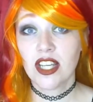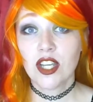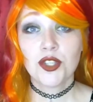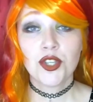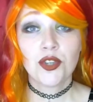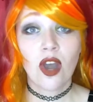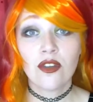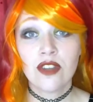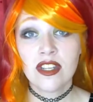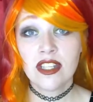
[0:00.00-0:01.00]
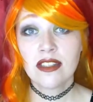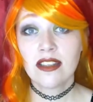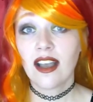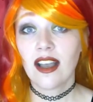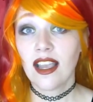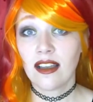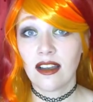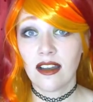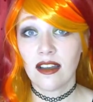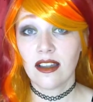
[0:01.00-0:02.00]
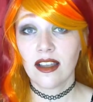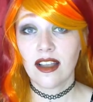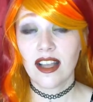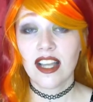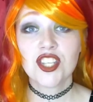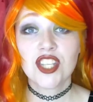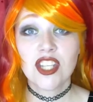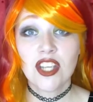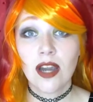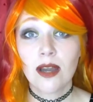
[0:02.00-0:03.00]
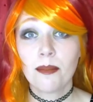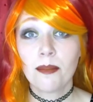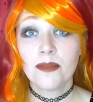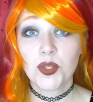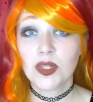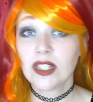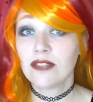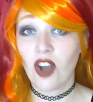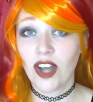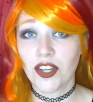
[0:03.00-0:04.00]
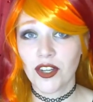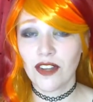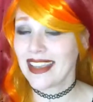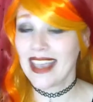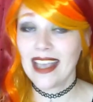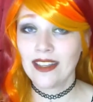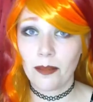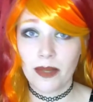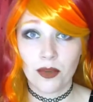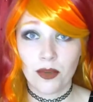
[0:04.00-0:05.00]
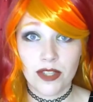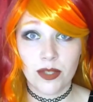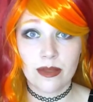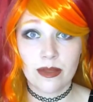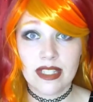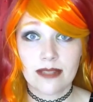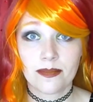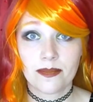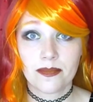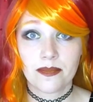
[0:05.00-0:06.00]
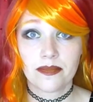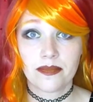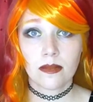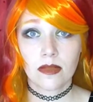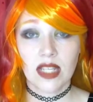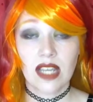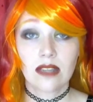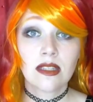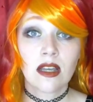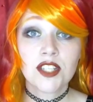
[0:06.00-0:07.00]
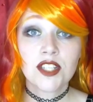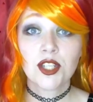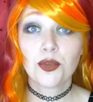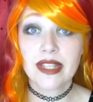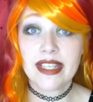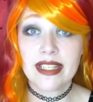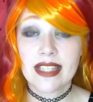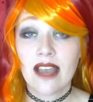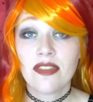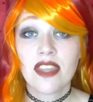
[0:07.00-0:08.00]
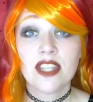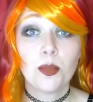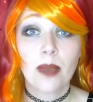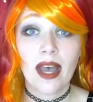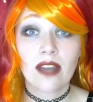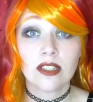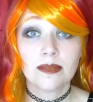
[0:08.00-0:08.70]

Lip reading: to Arinin Halar, a Shi'ar duel of honor that cannot be refused. Lilandra agrees, and they do battle.